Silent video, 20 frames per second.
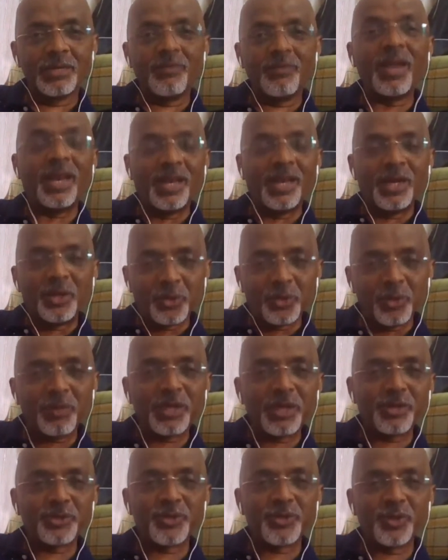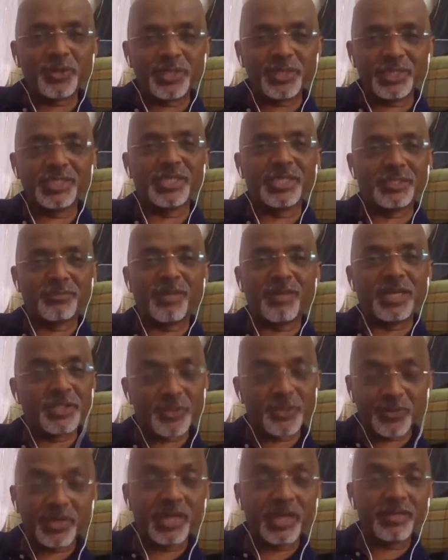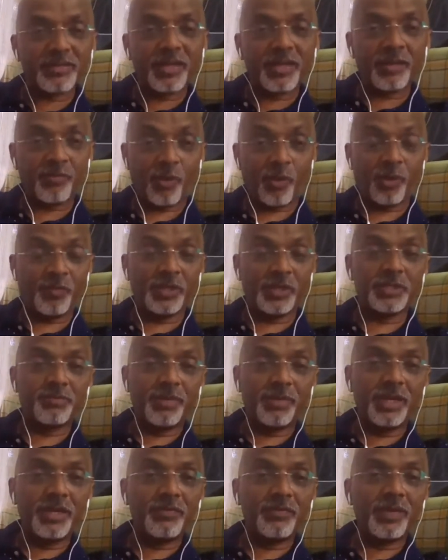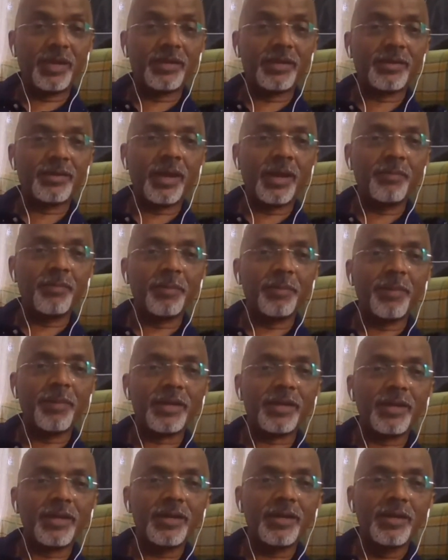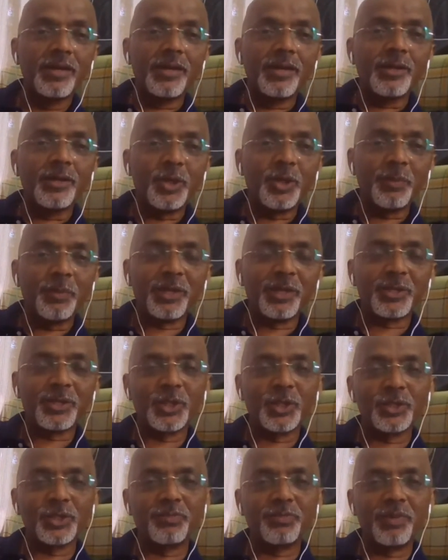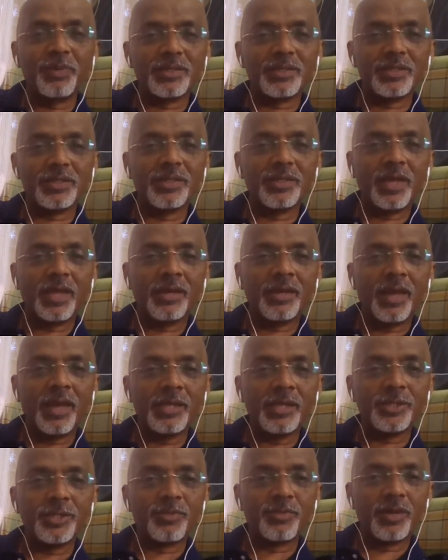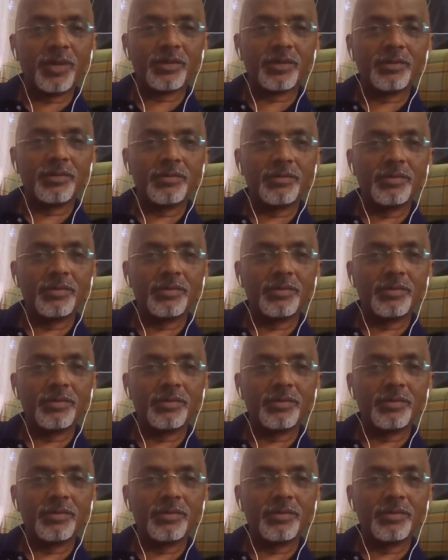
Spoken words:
Well, human resources is my strength. I've always believed that I'm a better human resource person than elsewhere.